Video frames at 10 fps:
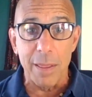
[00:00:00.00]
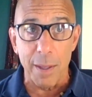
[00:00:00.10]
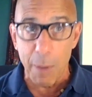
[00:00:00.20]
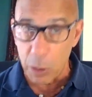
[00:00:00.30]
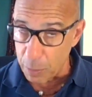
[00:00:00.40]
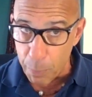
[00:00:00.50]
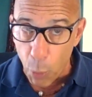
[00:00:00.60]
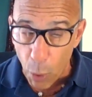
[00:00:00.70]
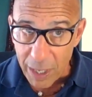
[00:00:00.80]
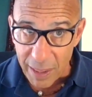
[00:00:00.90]
The most
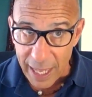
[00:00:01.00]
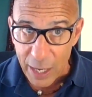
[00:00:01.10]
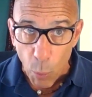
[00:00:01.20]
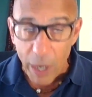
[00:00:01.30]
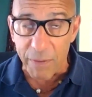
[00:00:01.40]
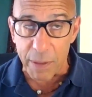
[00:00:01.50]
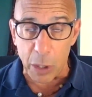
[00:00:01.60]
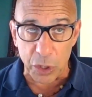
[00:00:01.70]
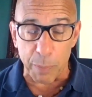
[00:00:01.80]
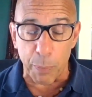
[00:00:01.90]
important thing, one of the
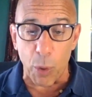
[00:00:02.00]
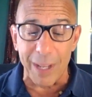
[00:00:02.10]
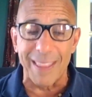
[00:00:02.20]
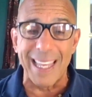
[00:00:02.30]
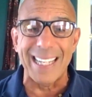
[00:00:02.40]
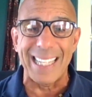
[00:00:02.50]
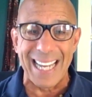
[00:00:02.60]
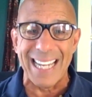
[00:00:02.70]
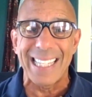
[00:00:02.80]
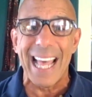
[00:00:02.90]
most important things,
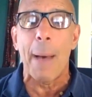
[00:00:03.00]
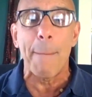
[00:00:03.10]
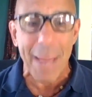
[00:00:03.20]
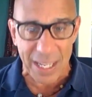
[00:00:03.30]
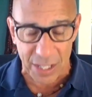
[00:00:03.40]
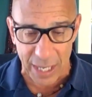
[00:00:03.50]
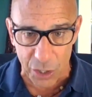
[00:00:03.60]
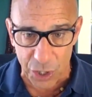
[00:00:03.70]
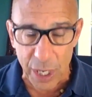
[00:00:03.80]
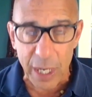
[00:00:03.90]
is that
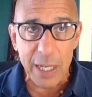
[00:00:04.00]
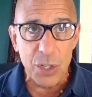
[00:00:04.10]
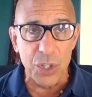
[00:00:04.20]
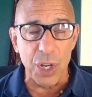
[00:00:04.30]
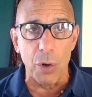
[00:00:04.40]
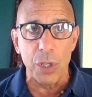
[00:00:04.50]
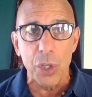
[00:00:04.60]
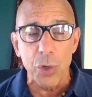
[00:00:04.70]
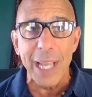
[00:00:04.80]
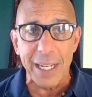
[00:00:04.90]
message. So
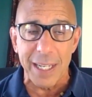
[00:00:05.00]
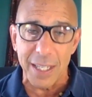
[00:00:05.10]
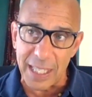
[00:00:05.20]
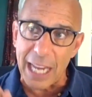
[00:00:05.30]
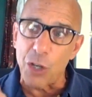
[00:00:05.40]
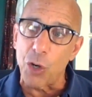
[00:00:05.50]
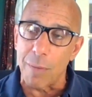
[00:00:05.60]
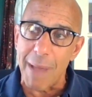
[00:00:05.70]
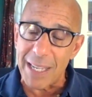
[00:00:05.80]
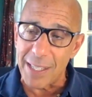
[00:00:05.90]
you get to send
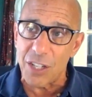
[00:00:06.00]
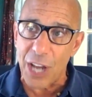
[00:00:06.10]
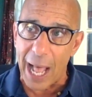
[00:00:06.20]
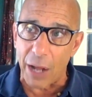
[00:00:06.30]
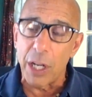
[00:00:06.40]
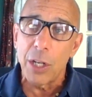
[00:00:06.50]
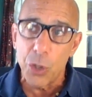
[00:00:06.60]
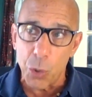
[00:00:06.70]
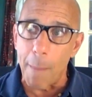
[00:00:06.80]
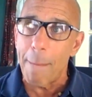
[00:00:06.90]
your message out
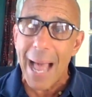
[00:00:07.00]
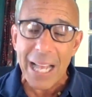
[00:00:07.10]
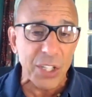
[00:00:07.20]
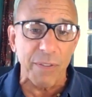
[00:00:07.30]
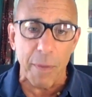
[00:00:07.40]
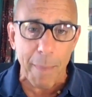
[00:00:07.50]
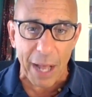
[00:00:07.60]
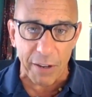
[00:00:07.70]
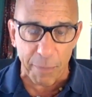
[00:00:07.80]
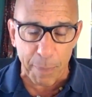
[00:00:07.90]
to a massive
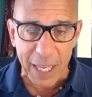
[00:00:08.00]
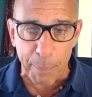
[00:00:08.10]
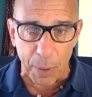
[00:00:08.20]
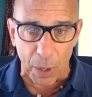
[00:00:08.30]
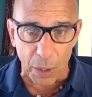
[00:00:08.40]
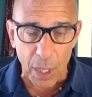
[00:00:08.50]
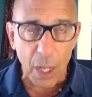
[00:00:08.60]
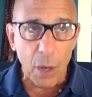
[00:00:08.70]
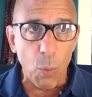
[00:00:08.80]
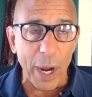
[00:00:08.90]
amount of people
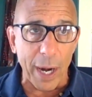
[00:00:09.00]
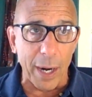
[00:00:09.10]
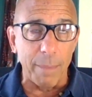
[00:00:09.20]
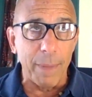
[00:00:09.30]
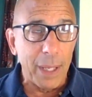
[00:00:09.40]
where,